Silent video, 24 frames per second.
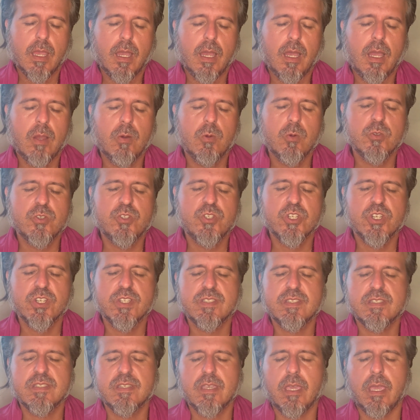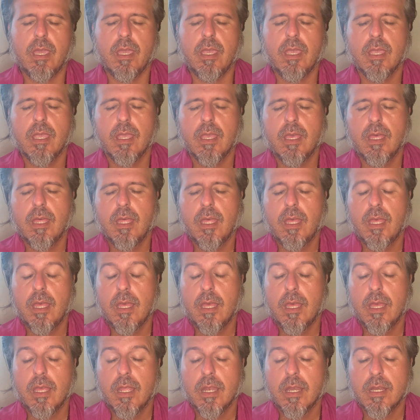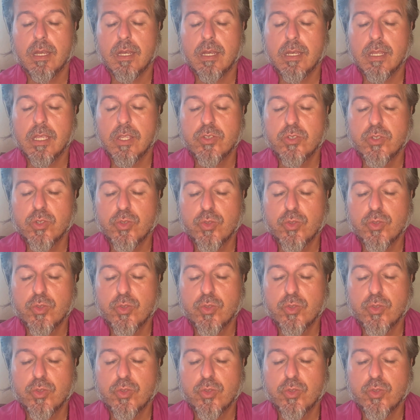I would just say that